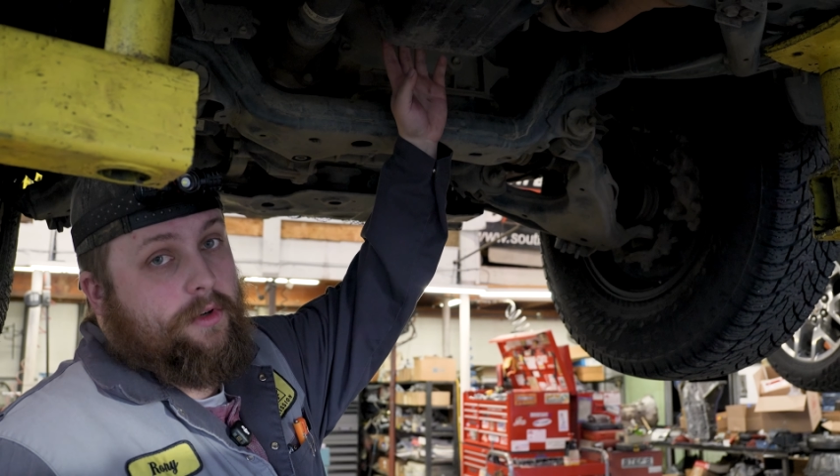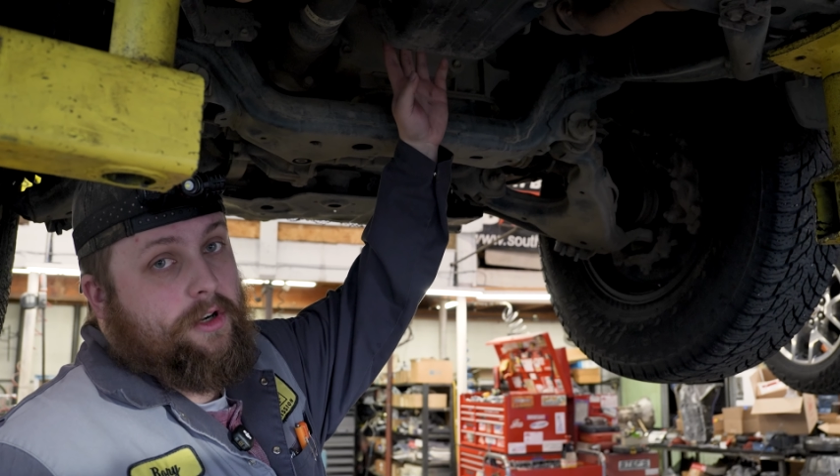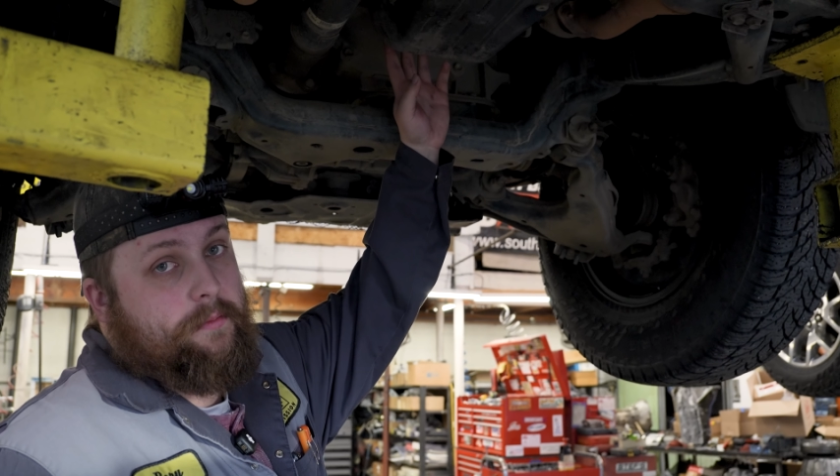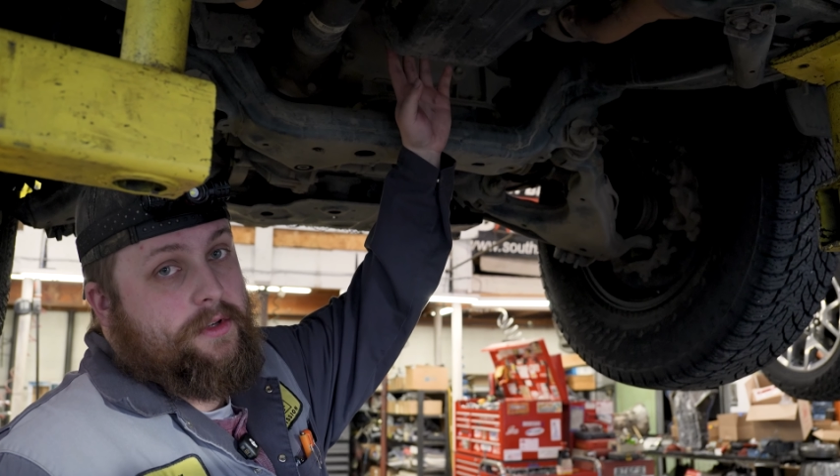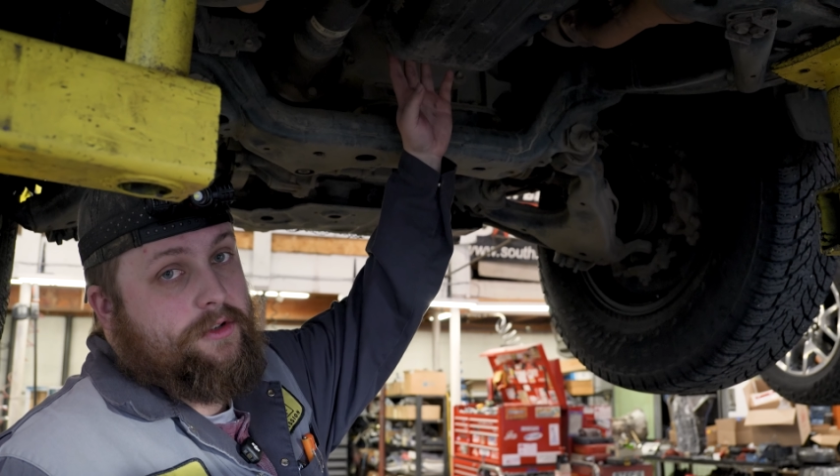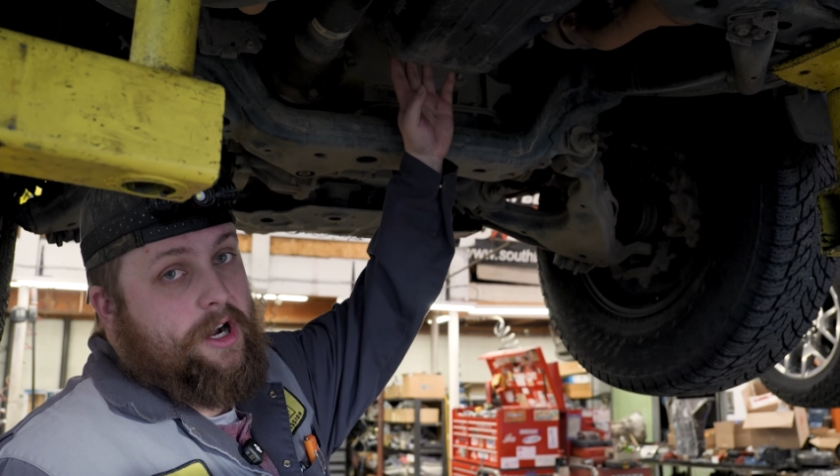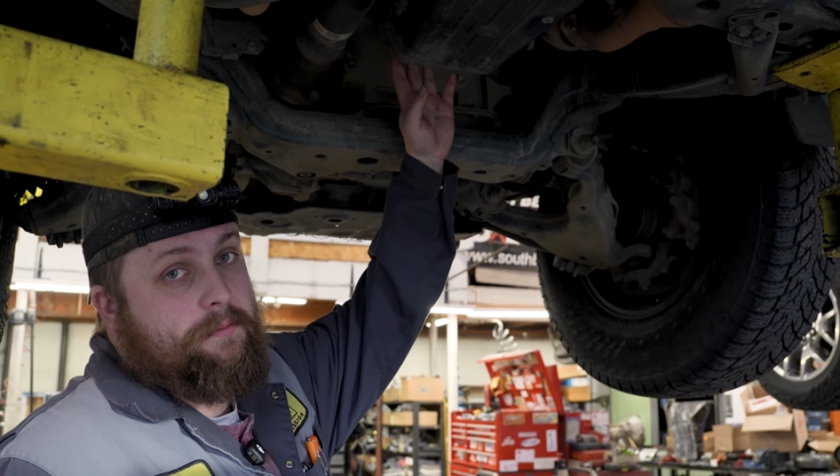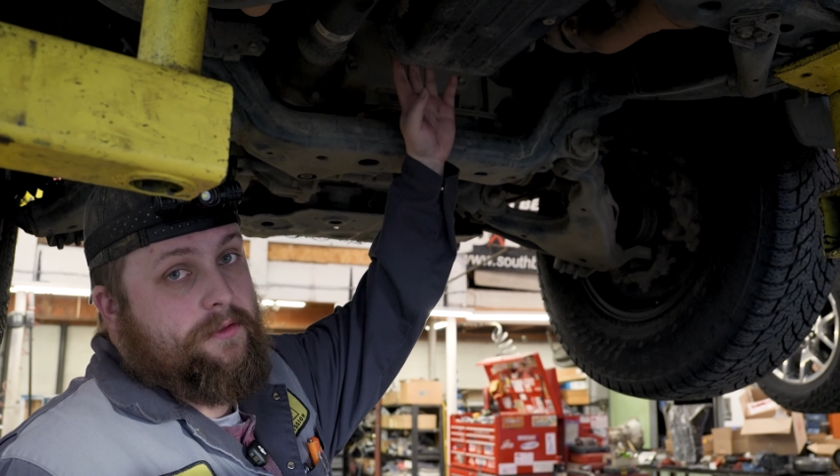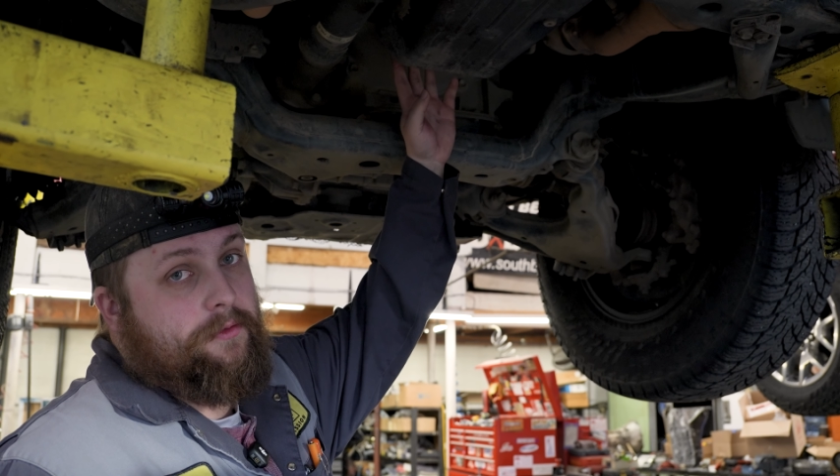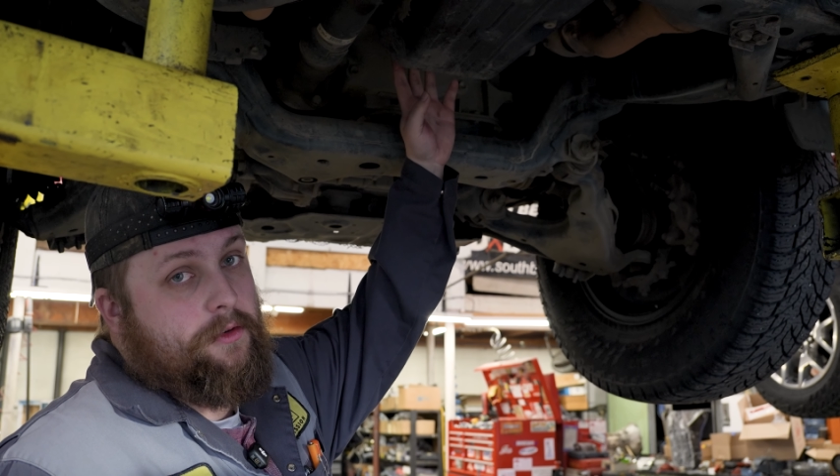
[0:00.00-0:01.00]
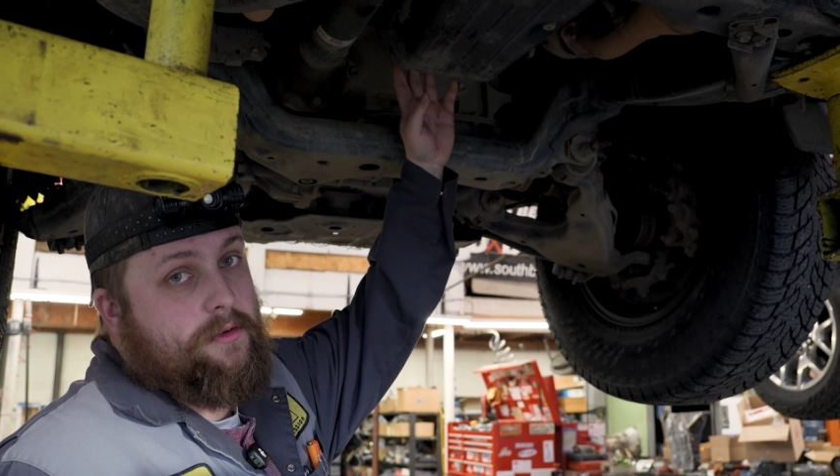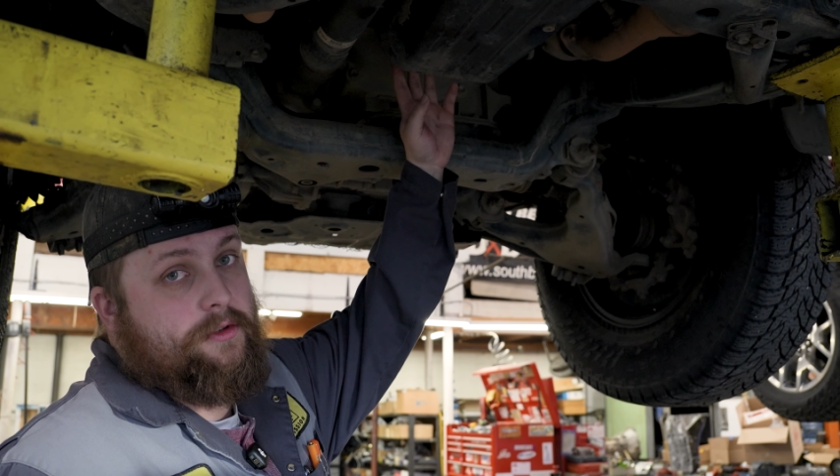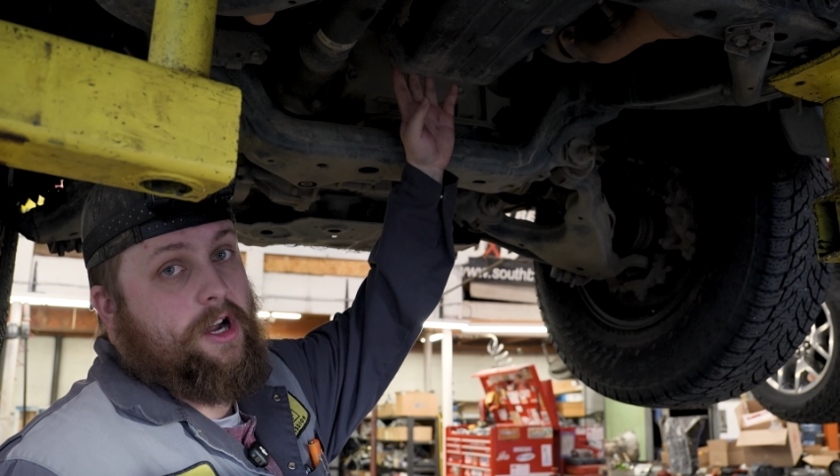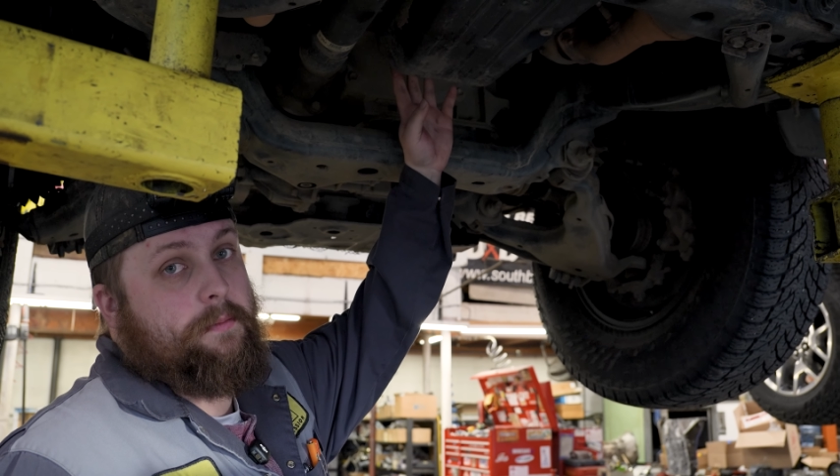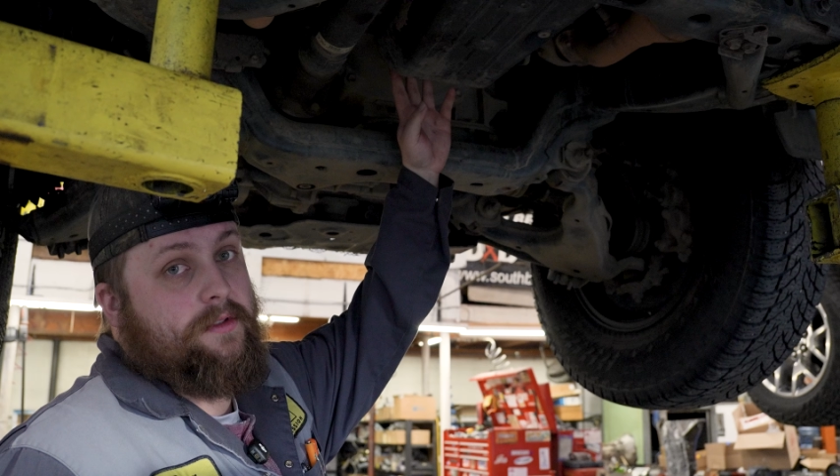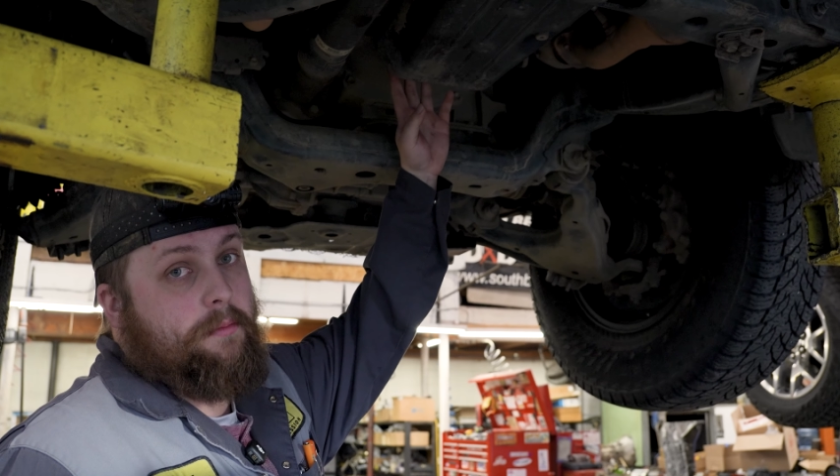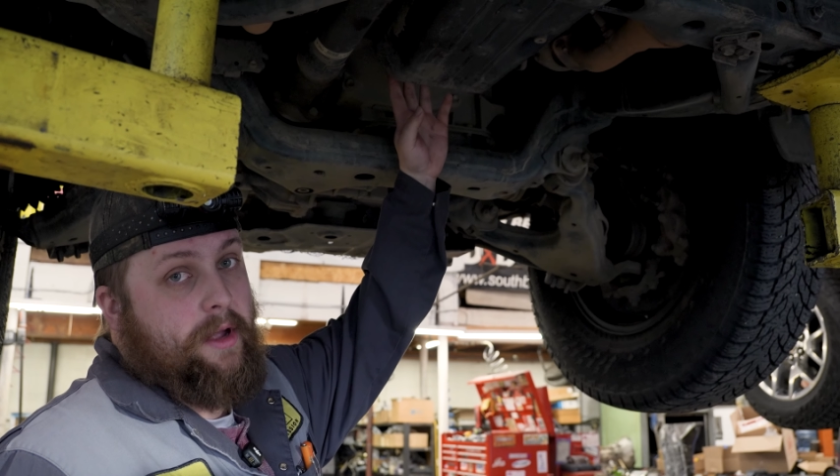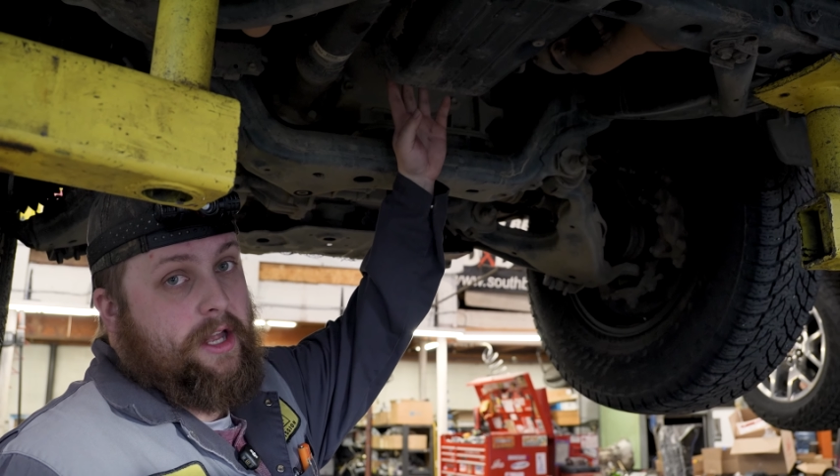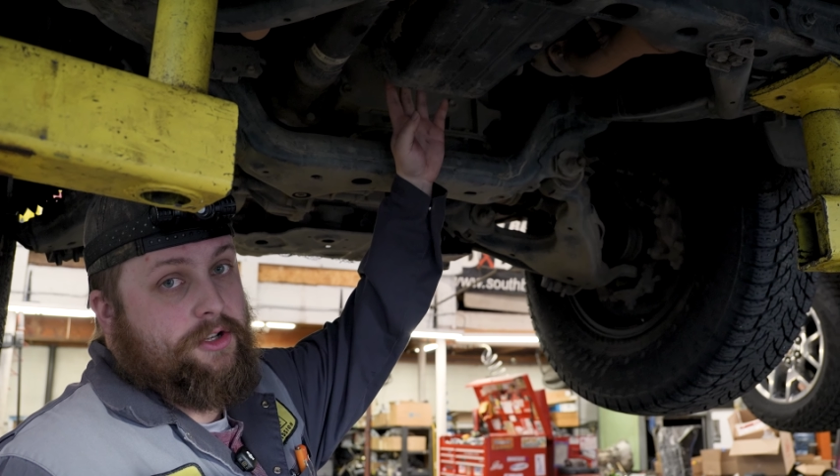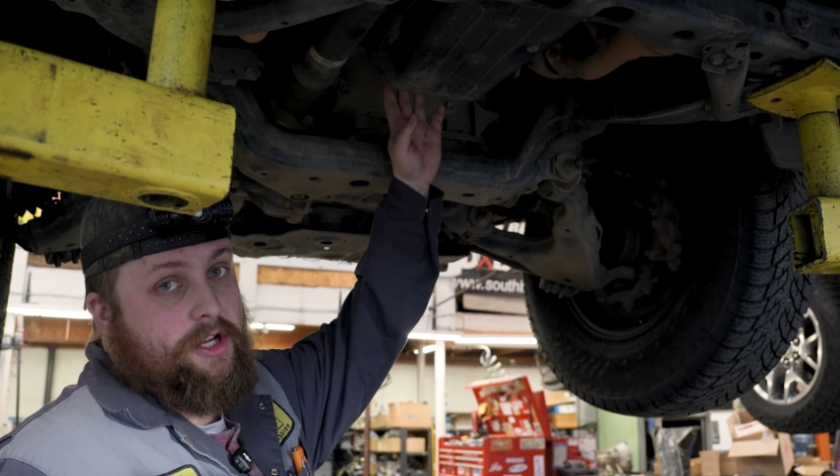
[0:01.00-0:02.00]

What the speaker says: we're going to be dropping the fluid, dropping the pan,